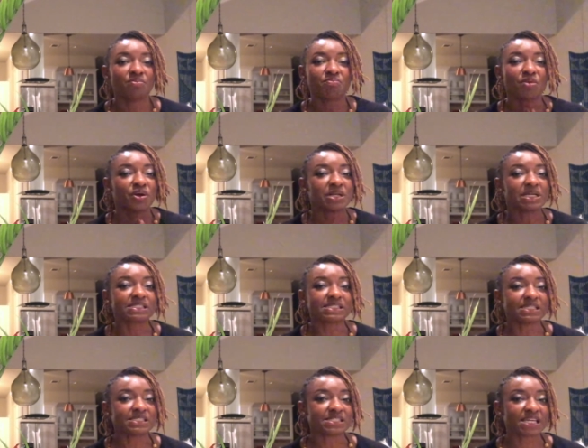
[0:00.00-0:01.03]
burning
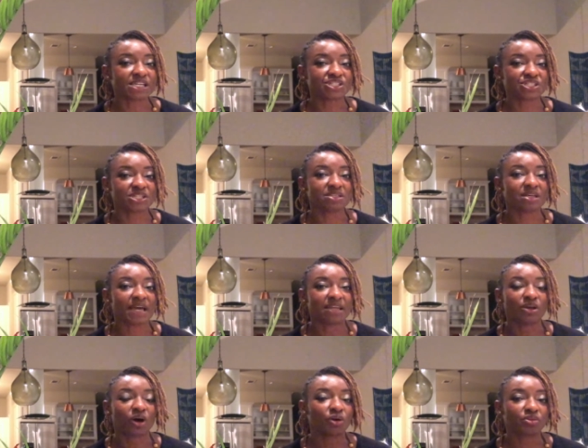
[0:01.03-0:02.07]
sensation
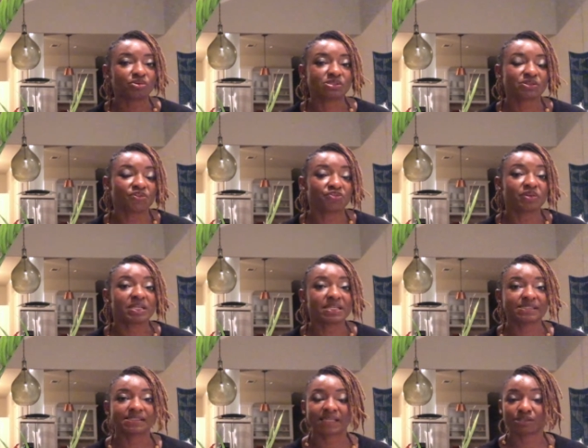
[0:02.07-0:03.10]
and all those
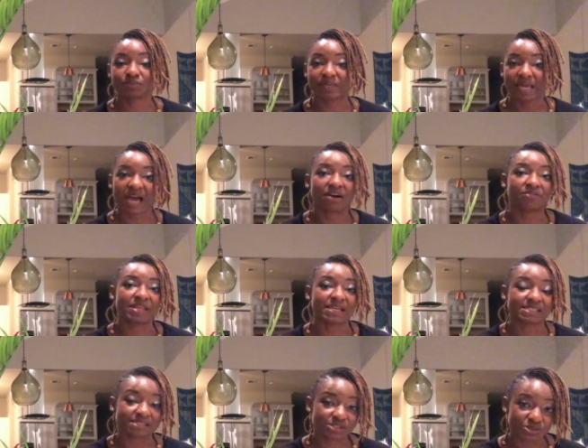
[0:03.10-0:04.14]
feelings that we have
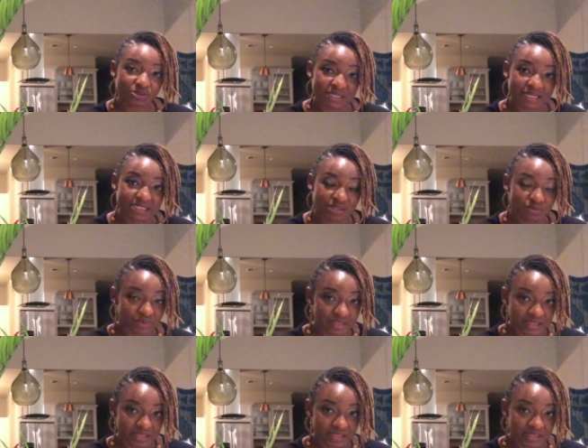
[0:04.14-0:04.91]
that's associated with